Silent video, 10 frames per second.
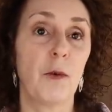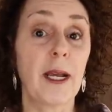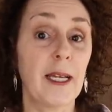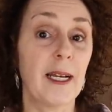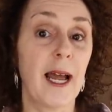
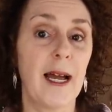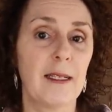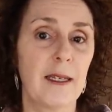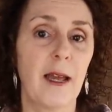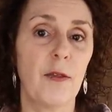
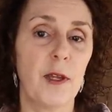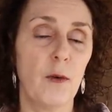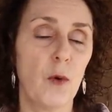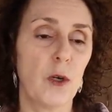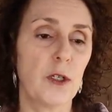recognized at the
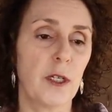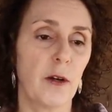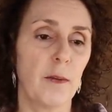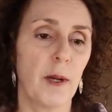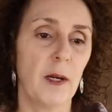award
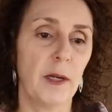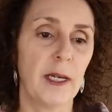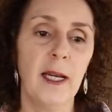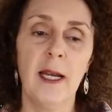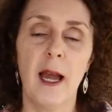ceremony.